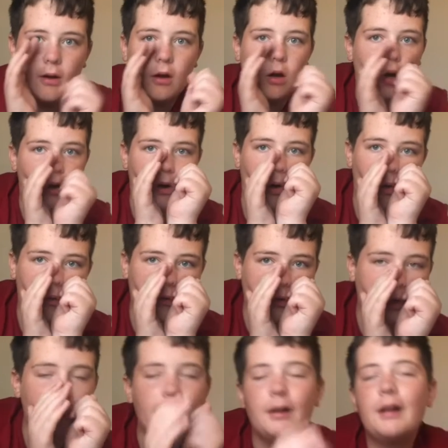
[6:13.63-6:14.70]

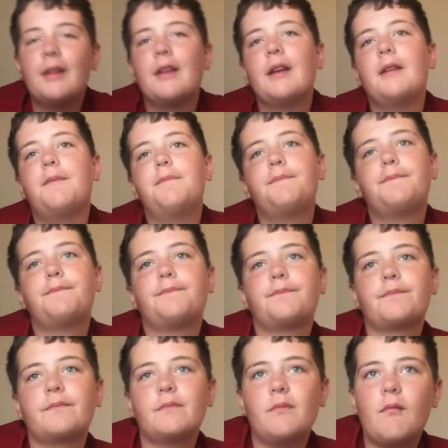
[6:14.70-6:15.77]
COVID. And then
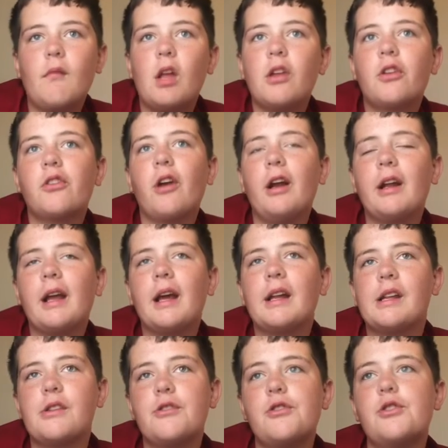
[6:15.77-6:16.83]
tried again
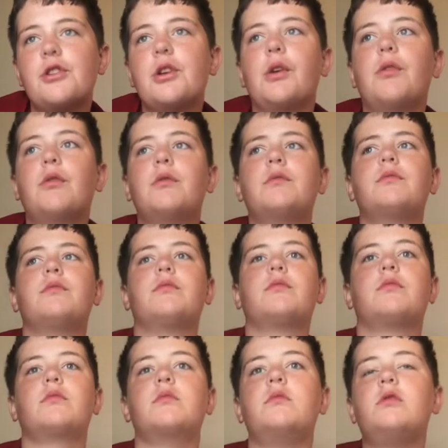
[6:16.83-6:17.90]
in June,
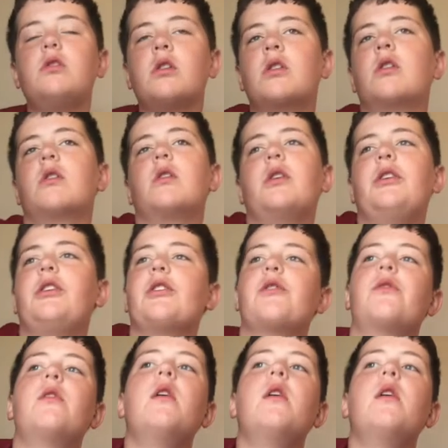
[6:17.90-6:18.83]
early June.